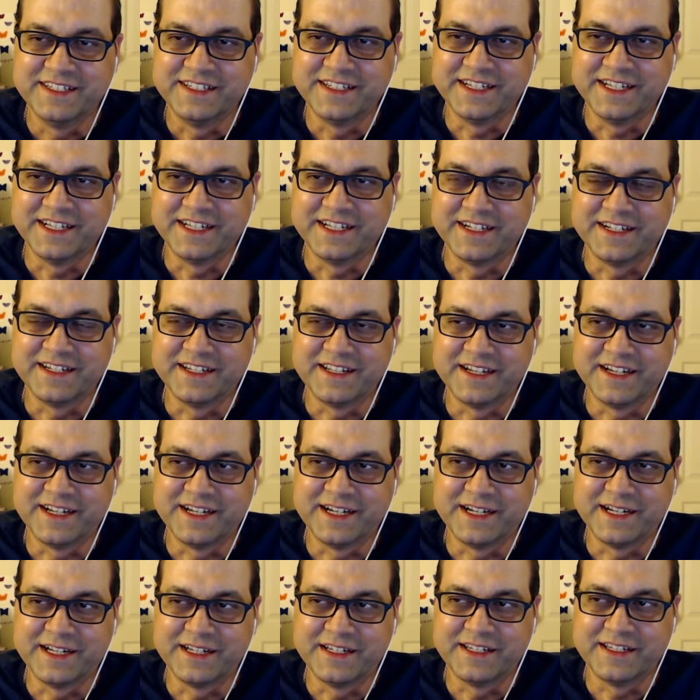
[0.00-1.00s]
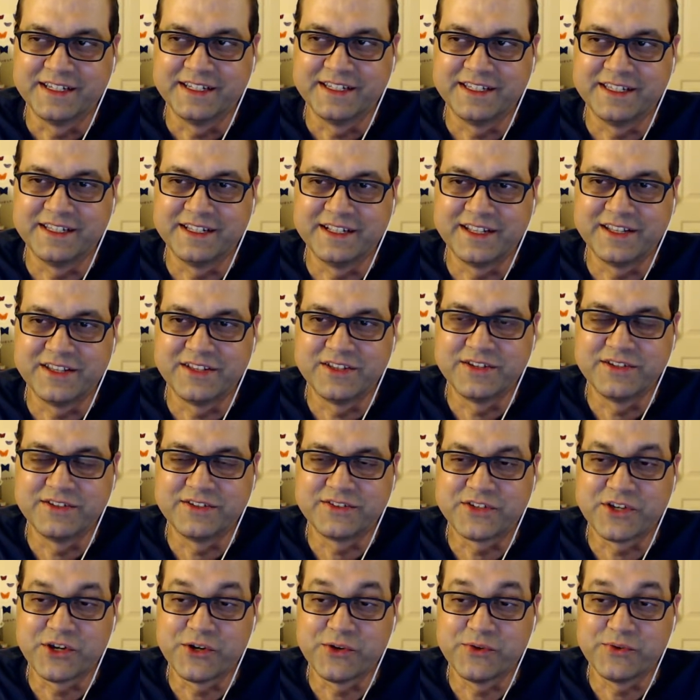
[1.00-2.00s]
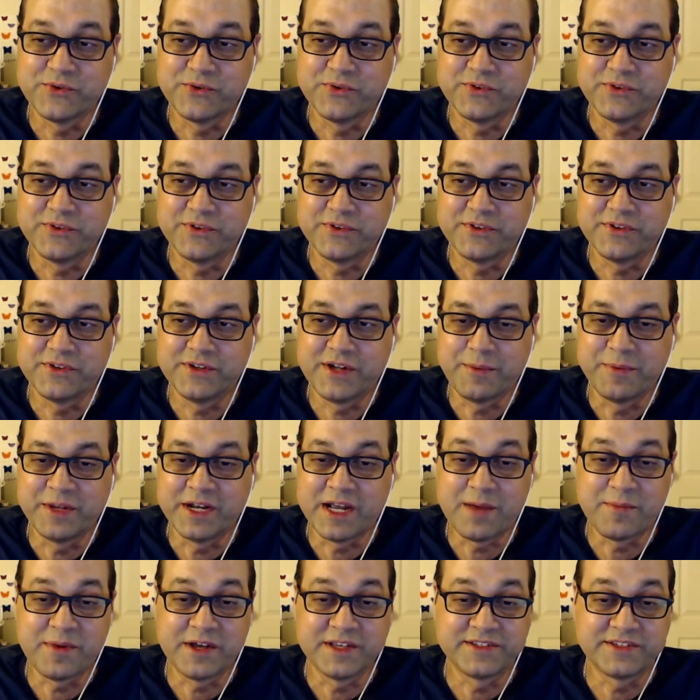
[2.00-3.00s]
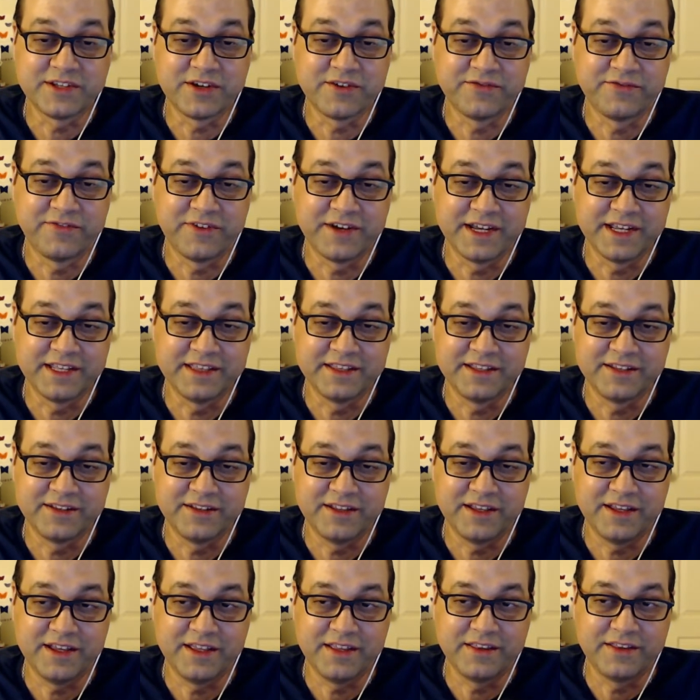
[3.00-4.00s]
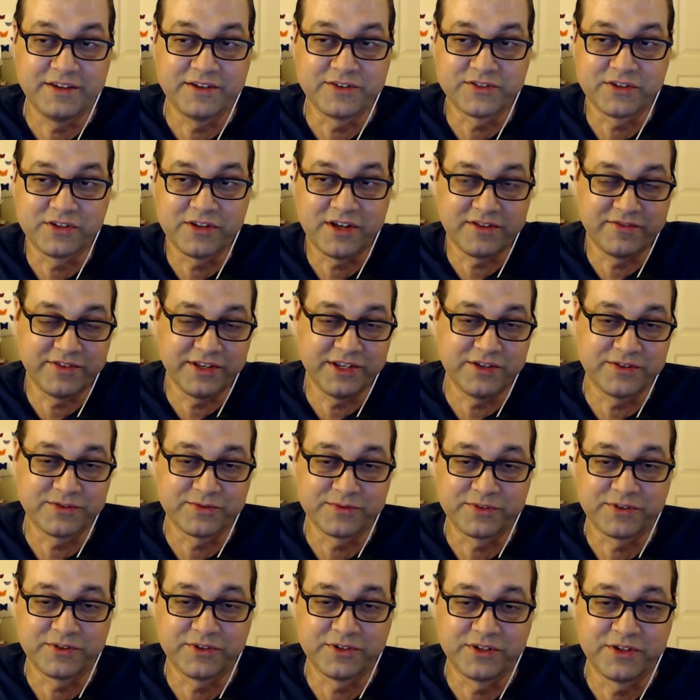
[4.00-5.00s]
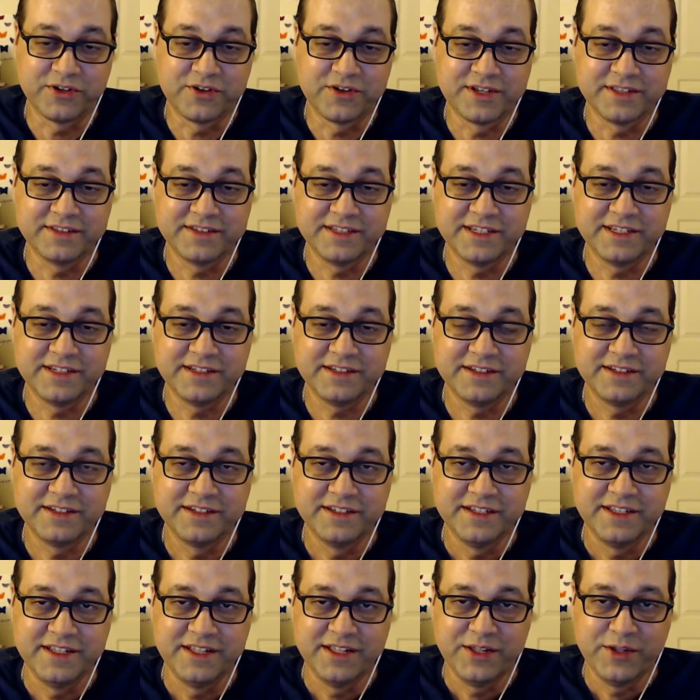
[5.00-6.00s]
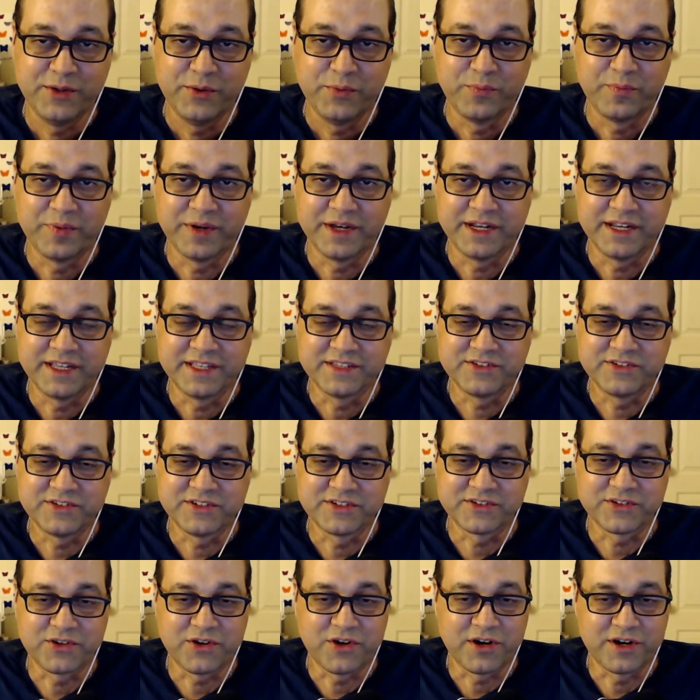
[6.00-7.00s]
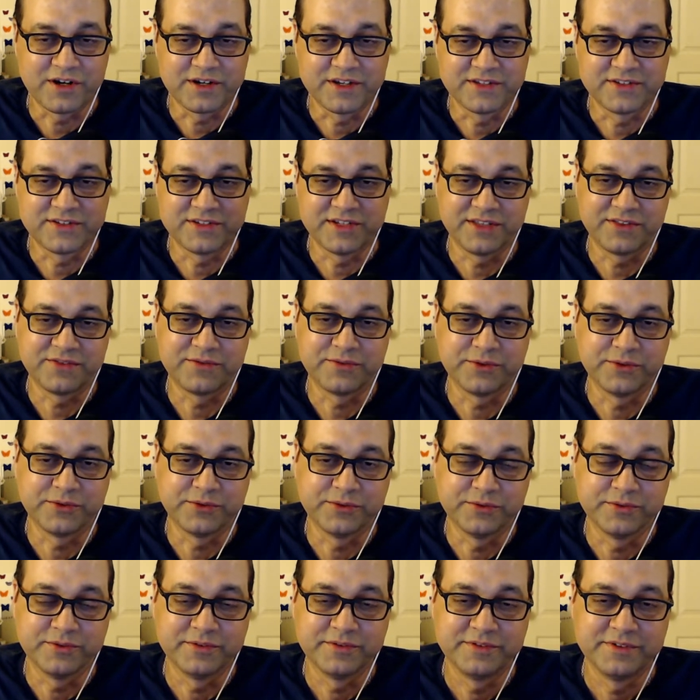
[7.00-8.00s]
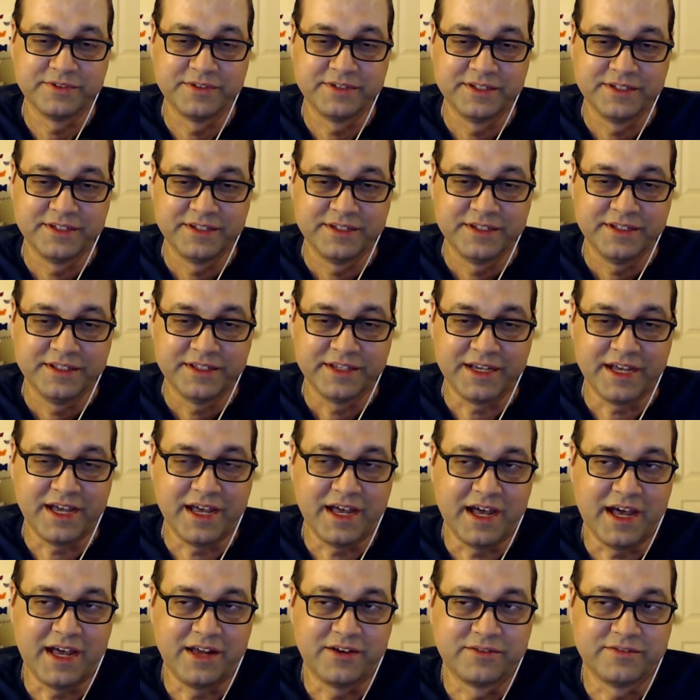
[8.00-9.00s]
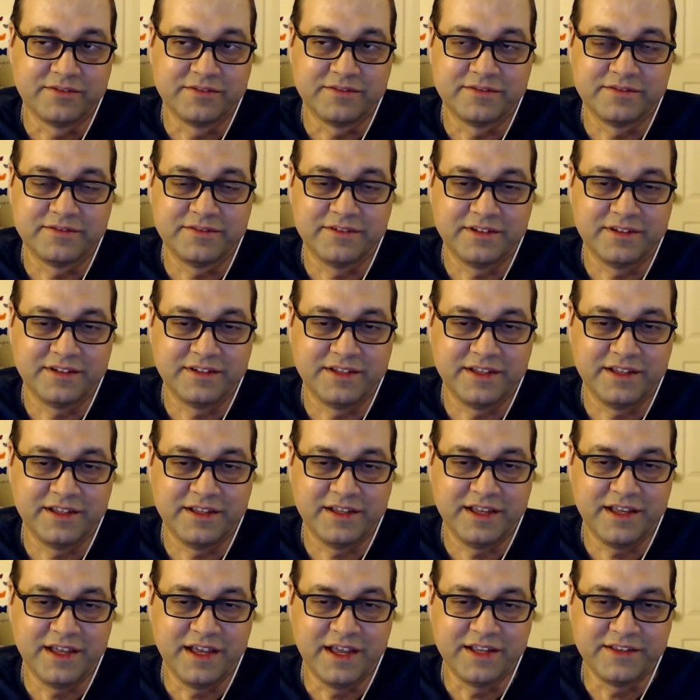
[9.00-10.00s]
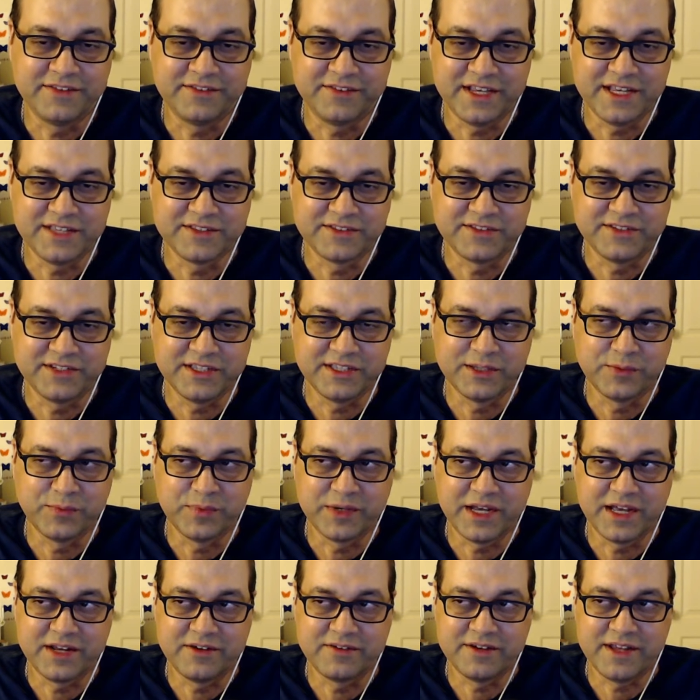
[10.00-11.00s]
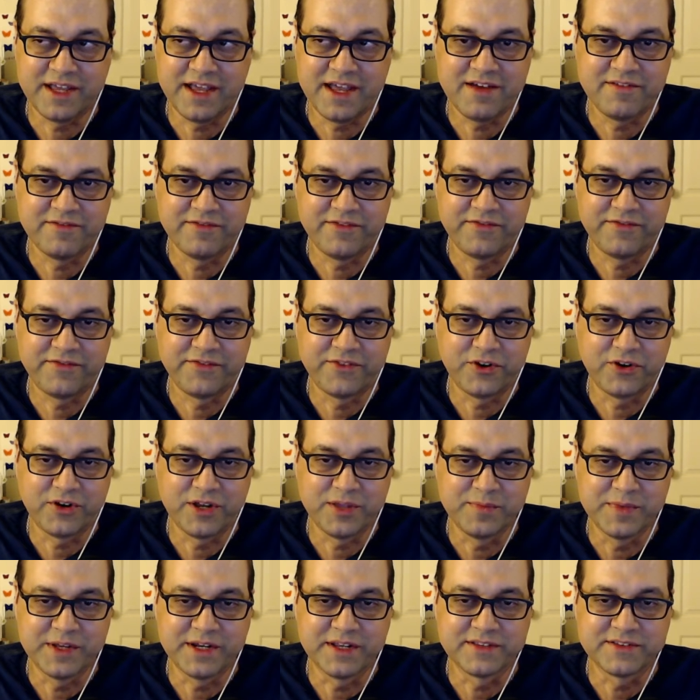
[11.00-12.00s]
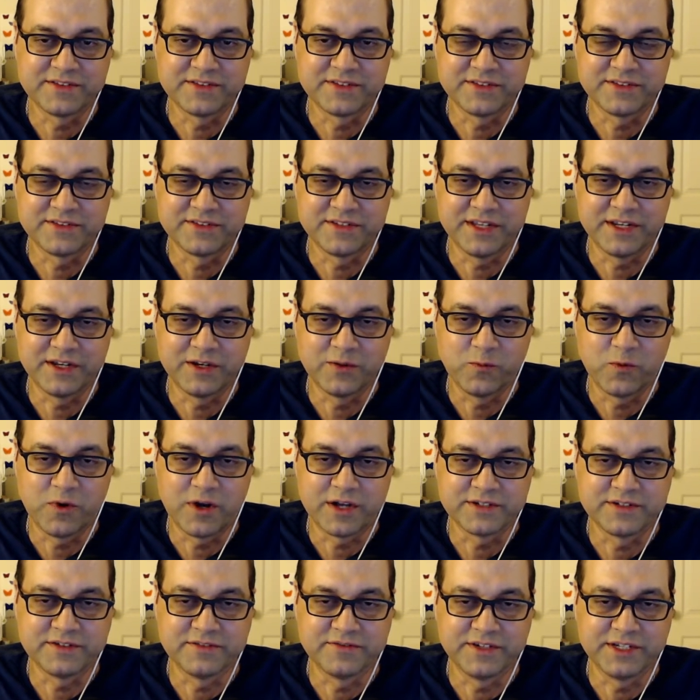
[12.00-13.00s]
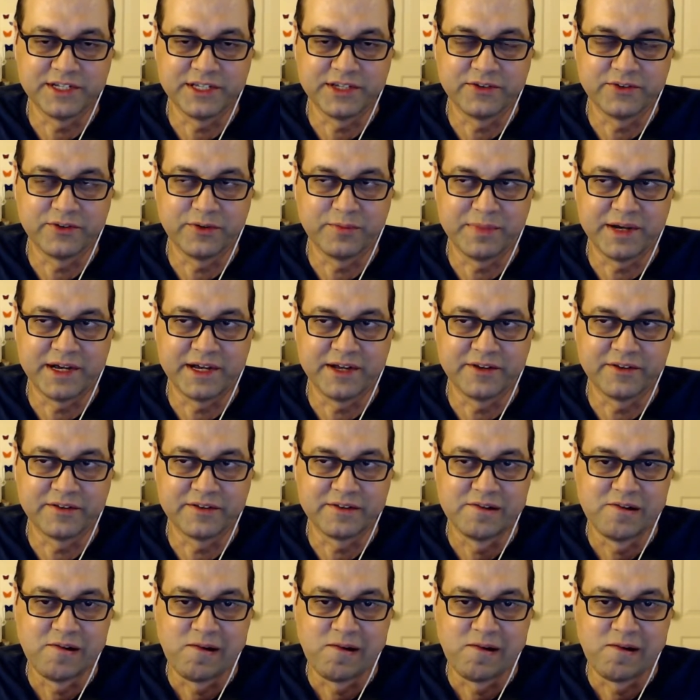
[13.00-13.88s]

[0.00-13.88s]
And so, I mean, I myself find there's a lot of videos with good content, but it's just hard to sit through. I don't it sounds silly, but I don't have 30 minutes to sit and watch a video about